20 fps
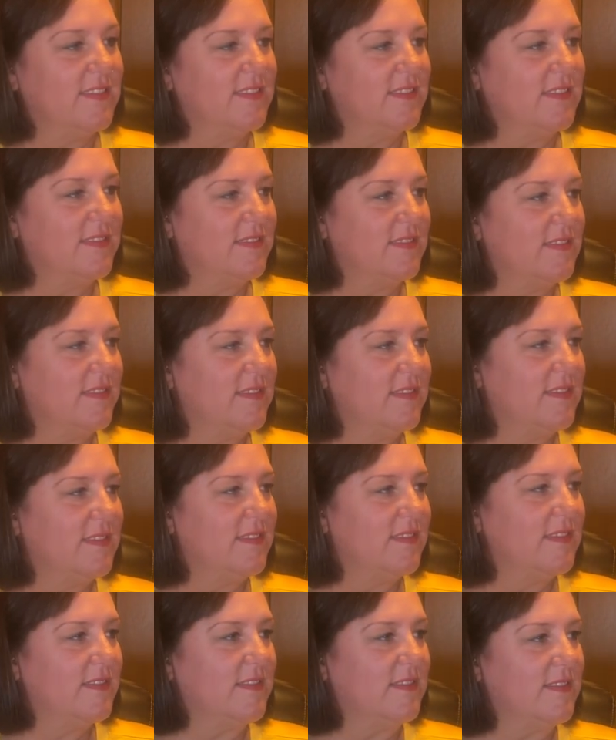
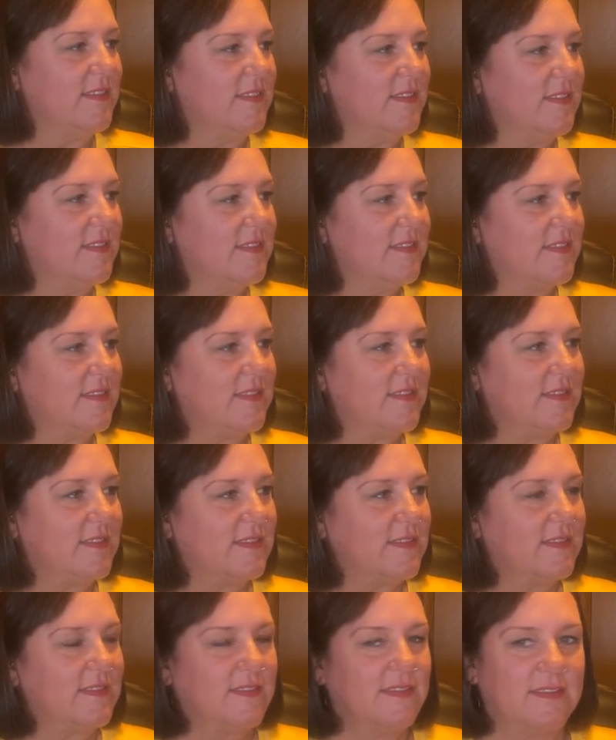
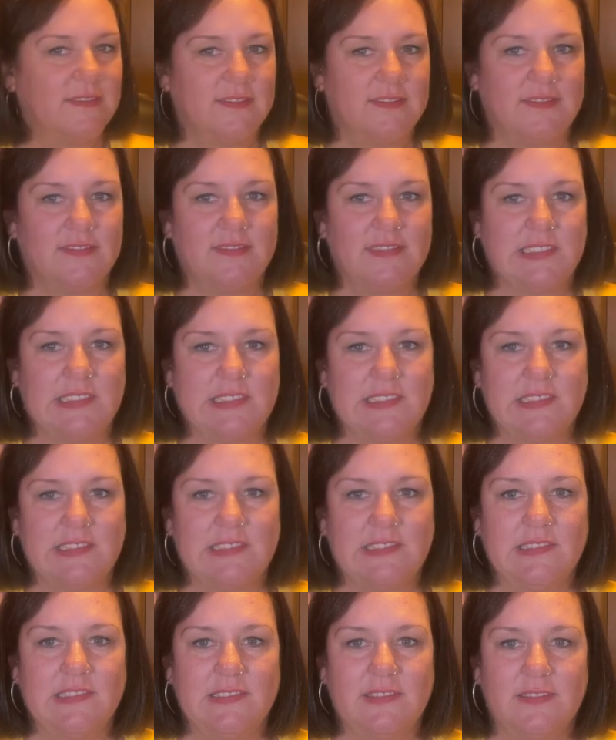
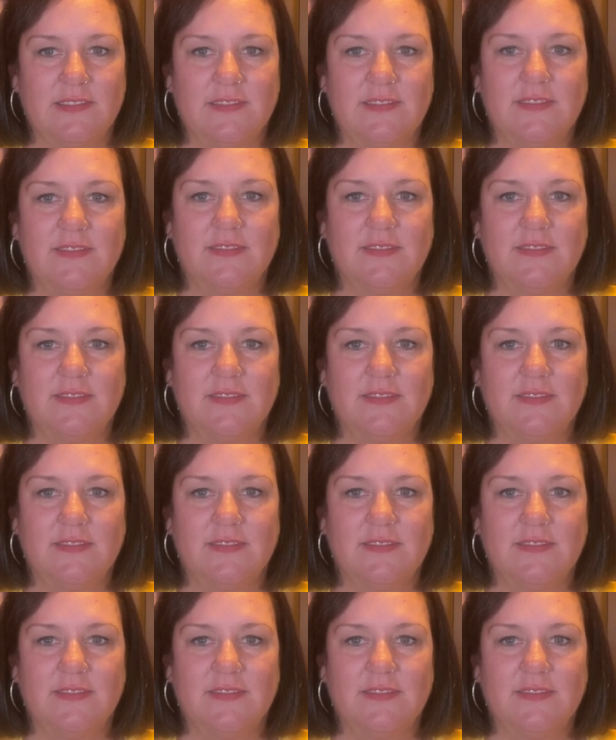(silent)